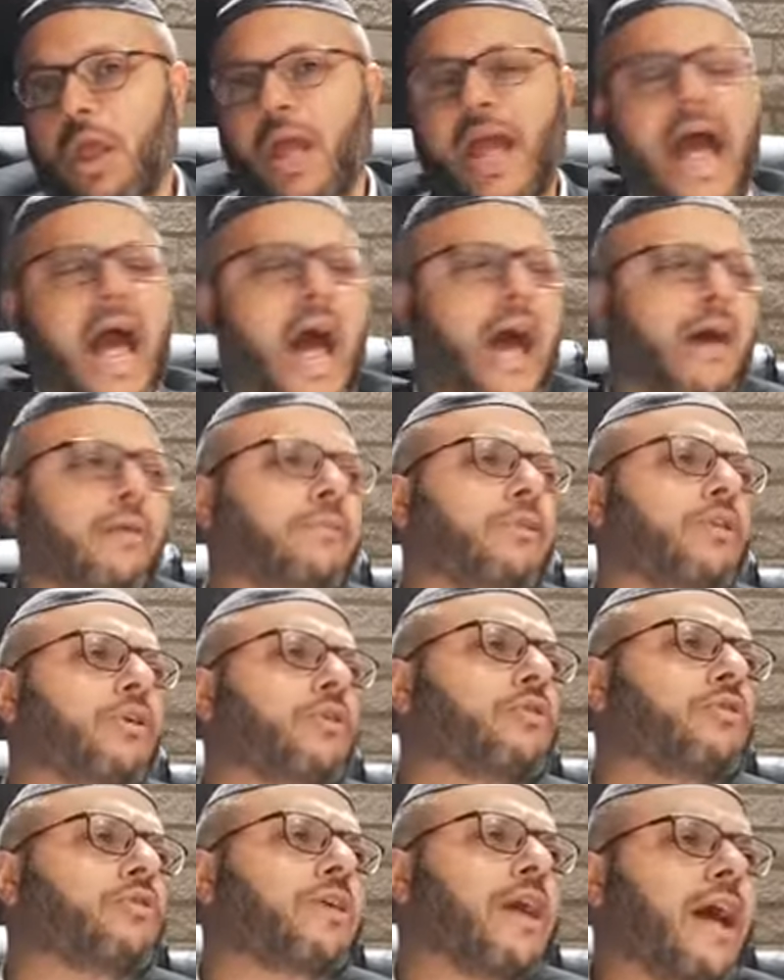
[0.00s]
How
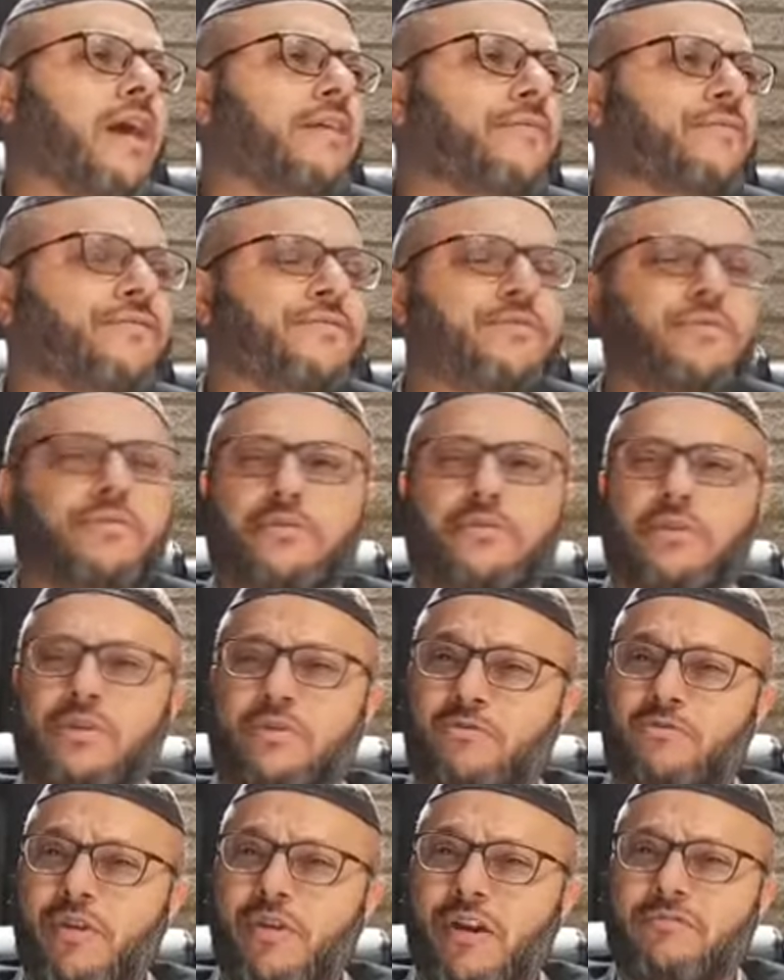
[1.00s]
long after the
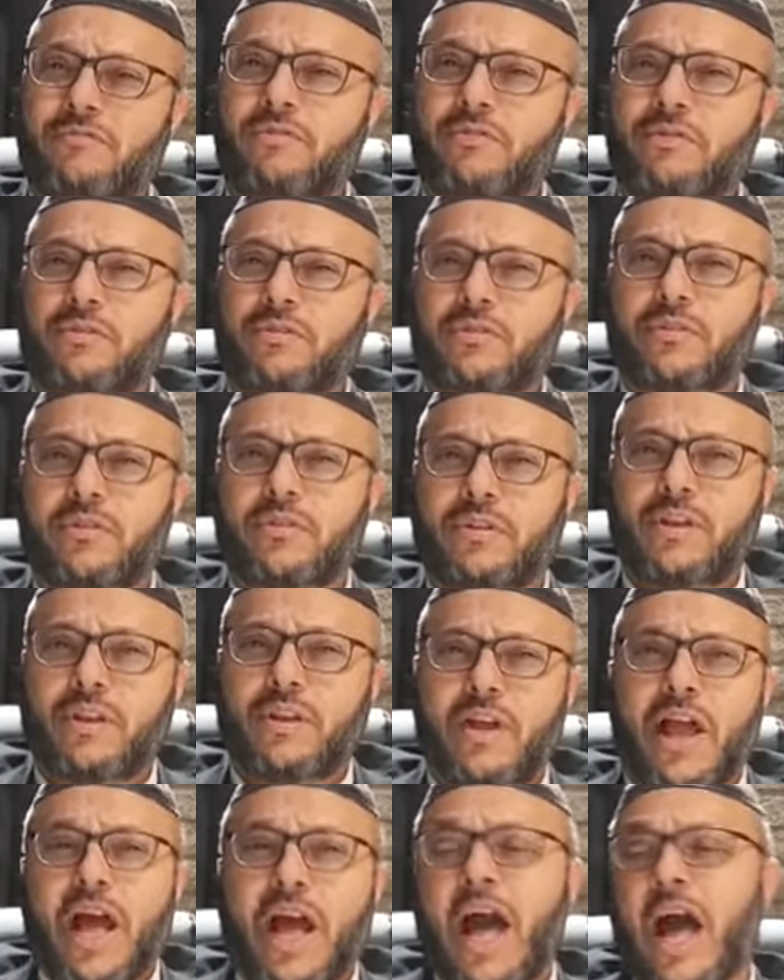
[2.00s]
trouble,
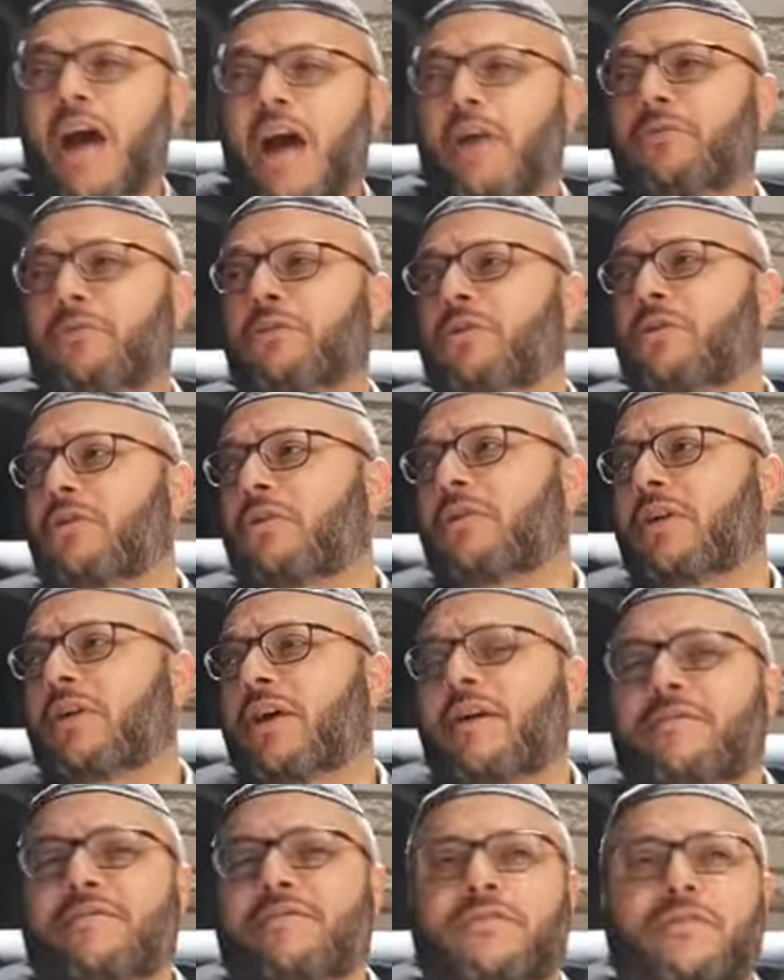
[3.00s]
how long
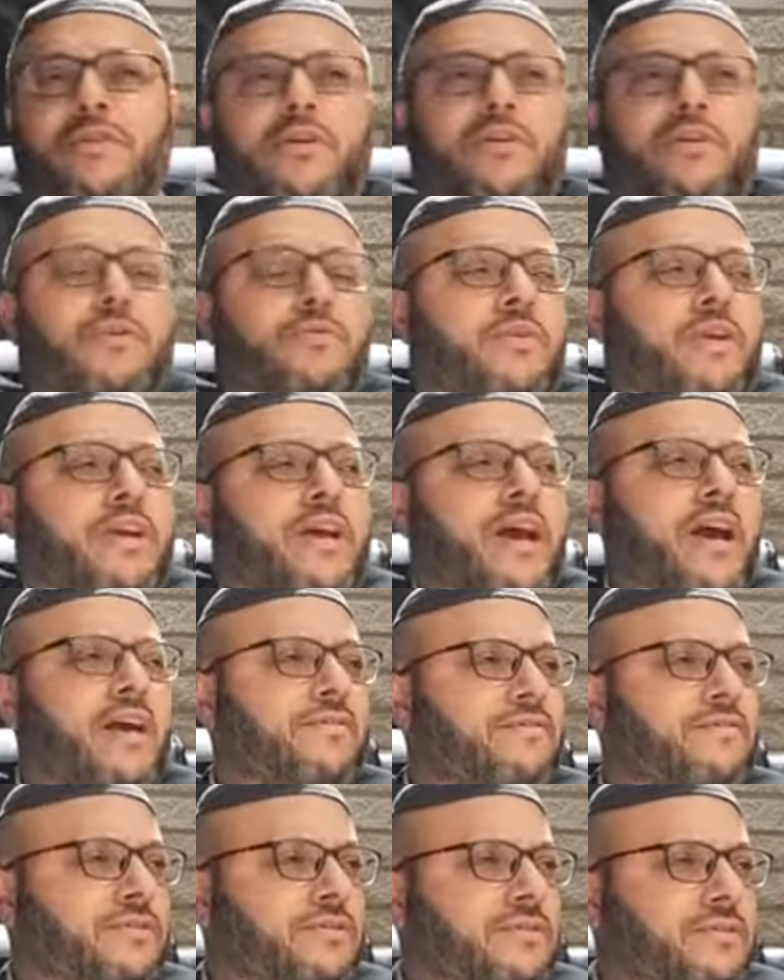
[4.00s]
after you
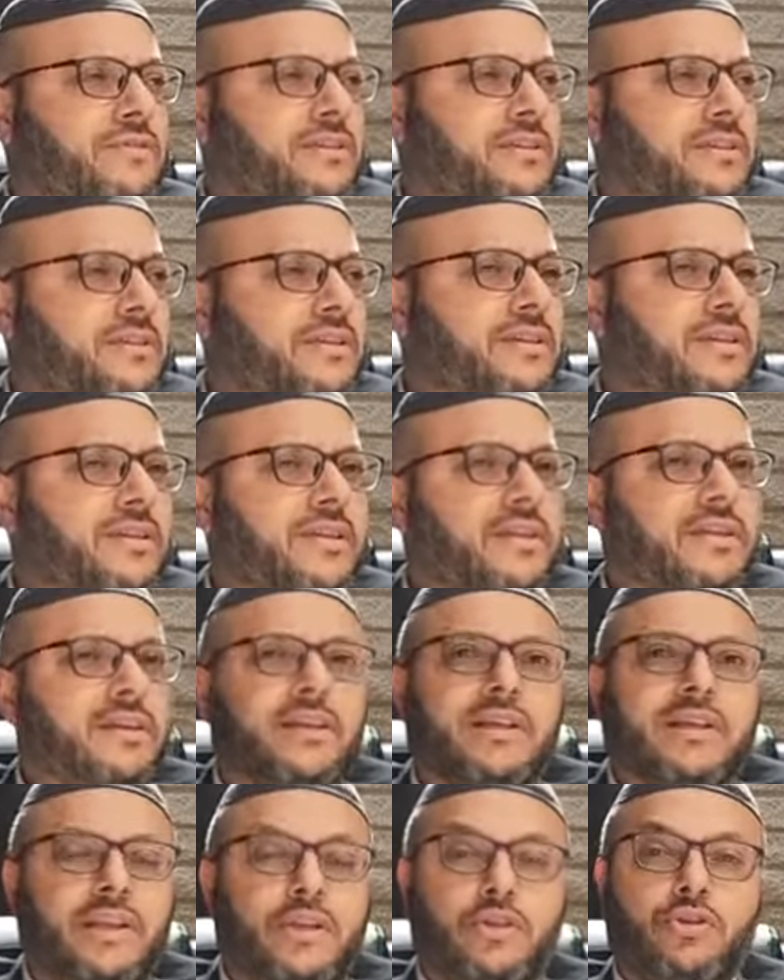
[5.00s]
recover,
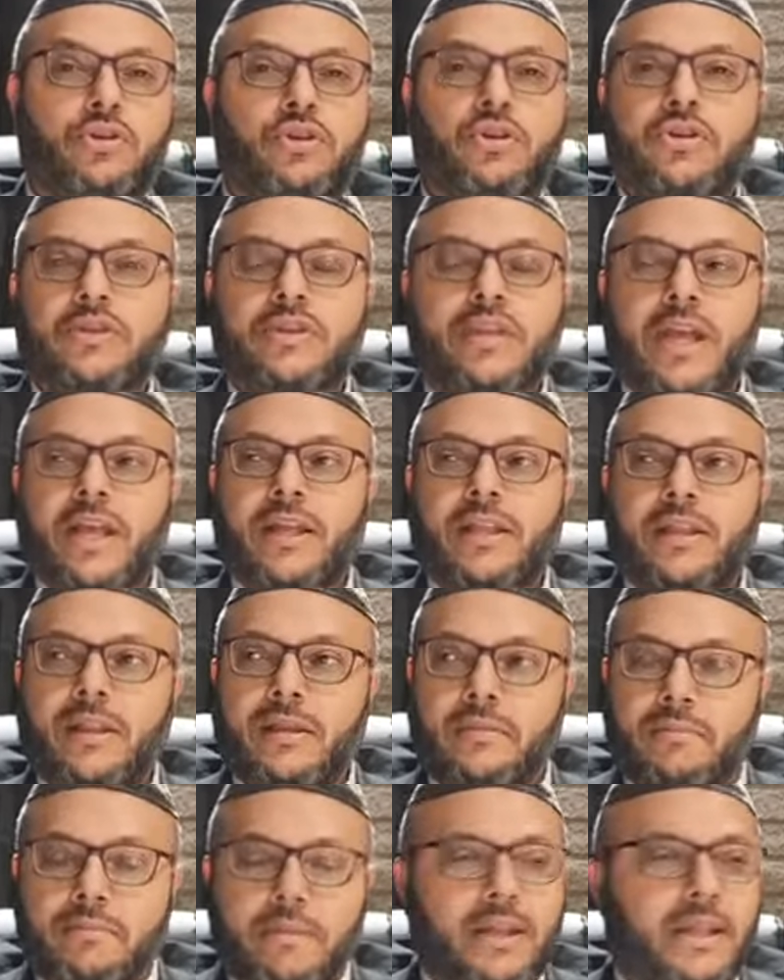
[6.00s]
you should say it
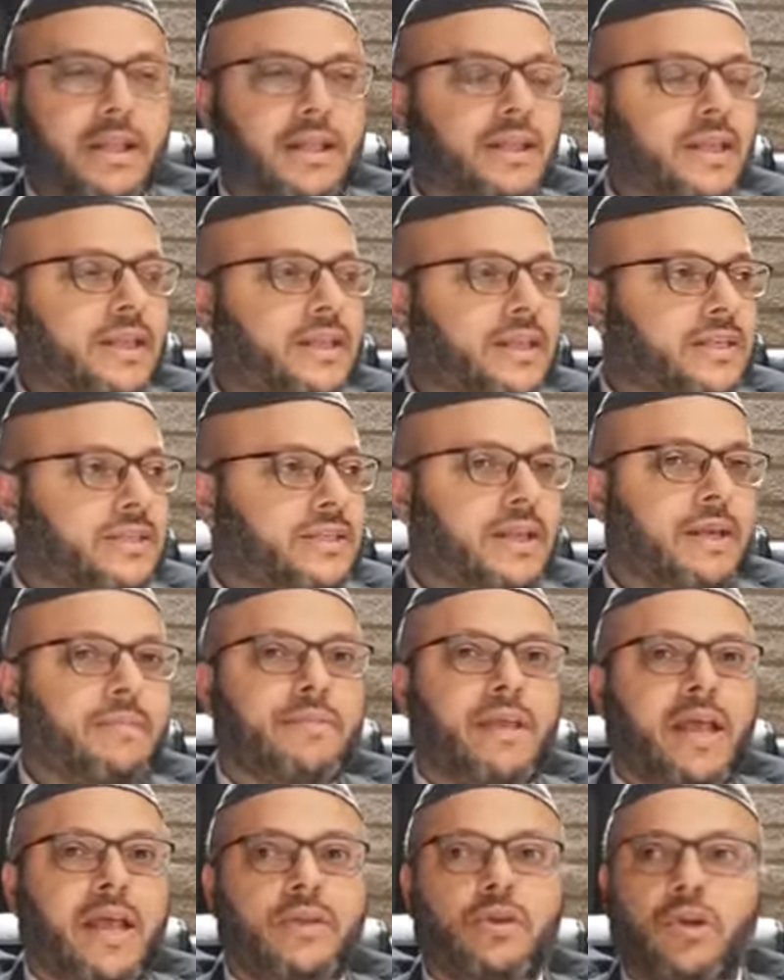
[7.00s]
immediately, the same
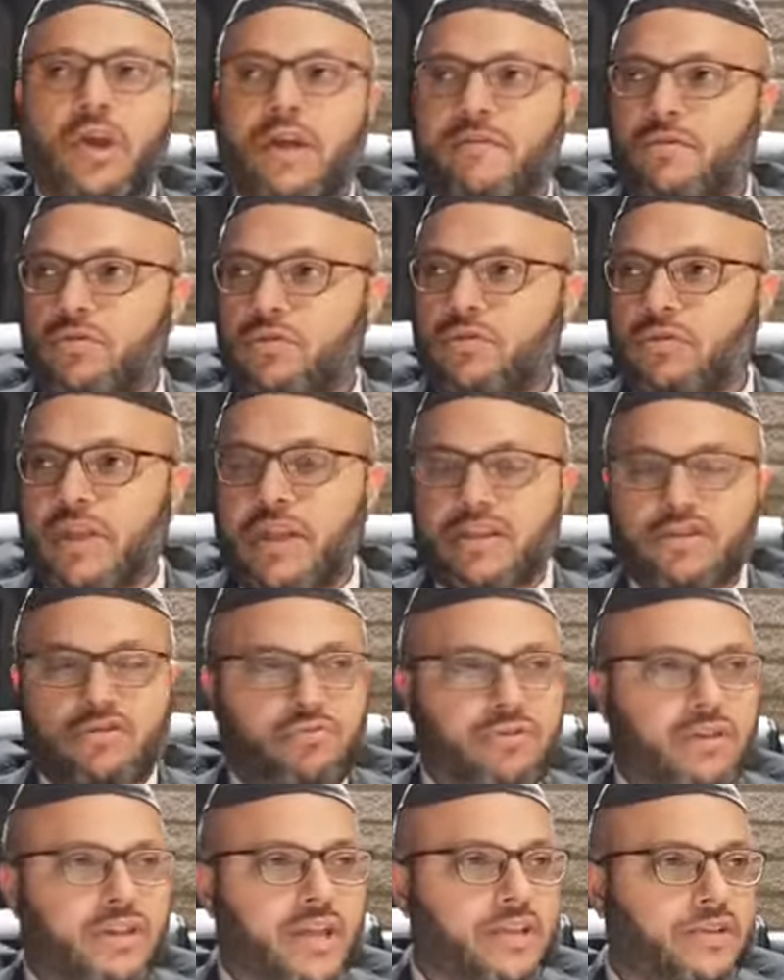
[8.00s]
day? You have 2 days,
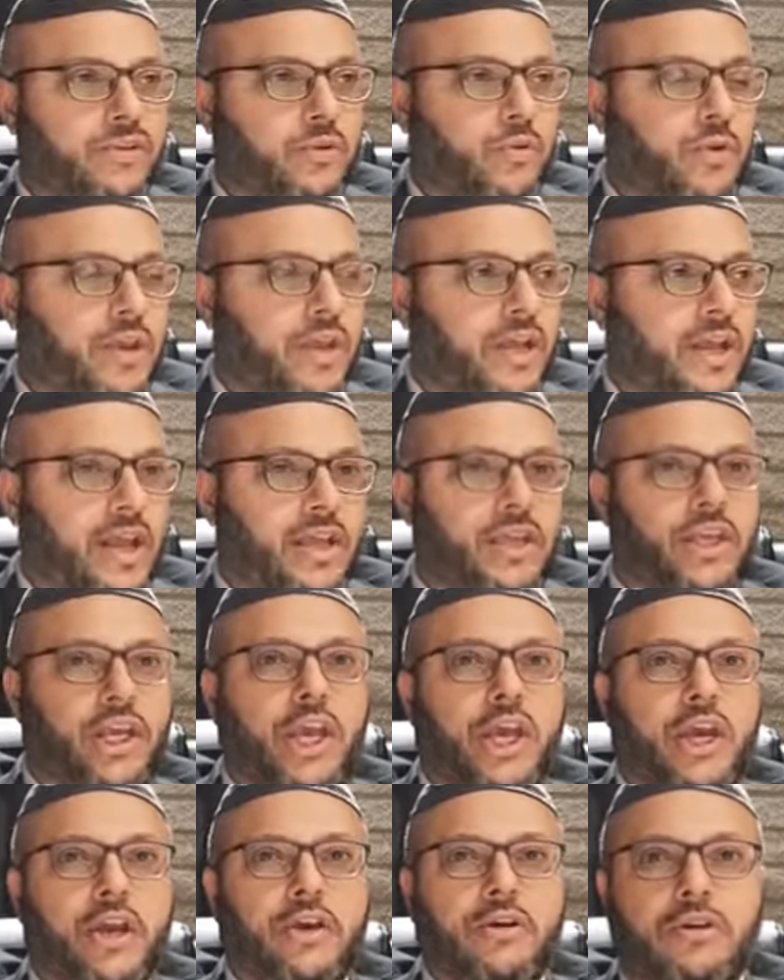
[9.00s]
3 days, a week, a
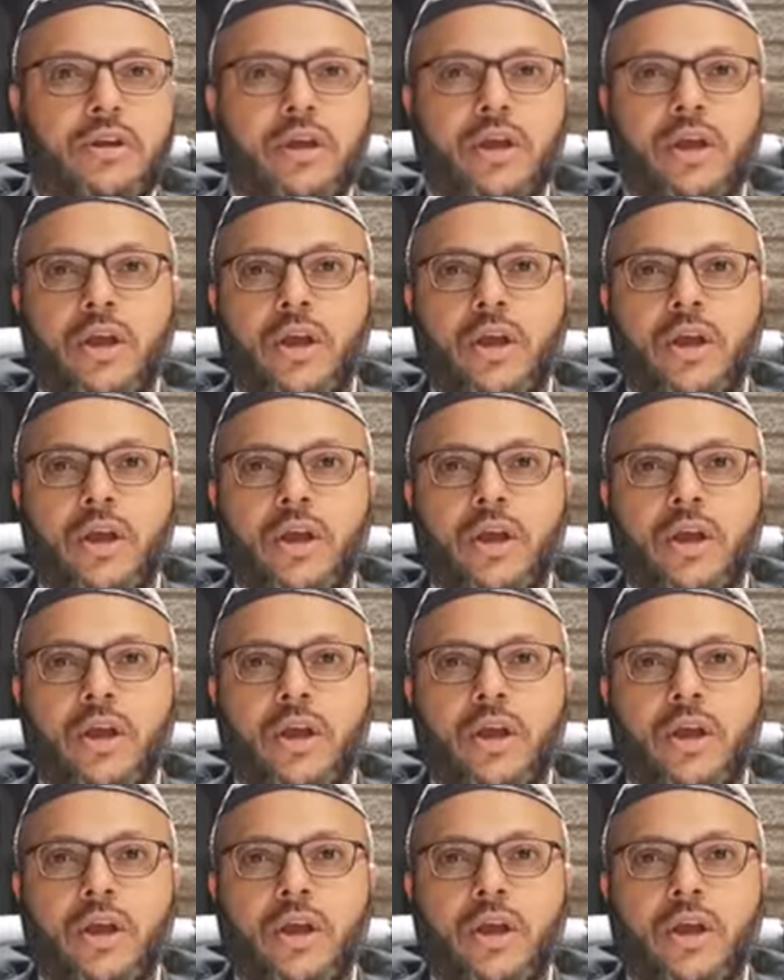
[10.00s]
year?